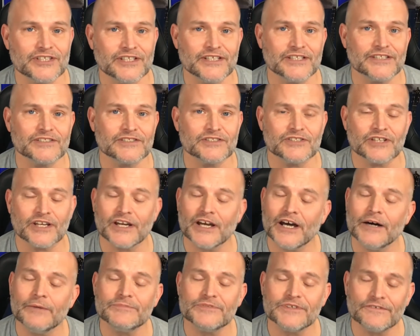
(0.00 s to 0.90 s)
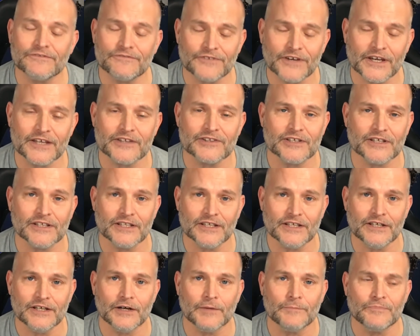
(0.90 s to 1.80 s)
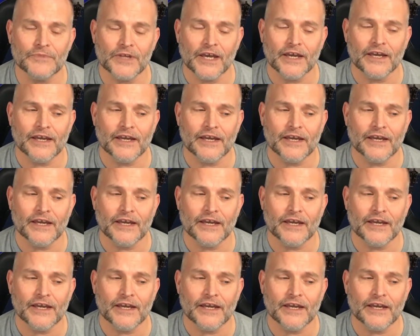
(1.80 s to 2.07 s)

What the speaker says: is and to come to faith in Him,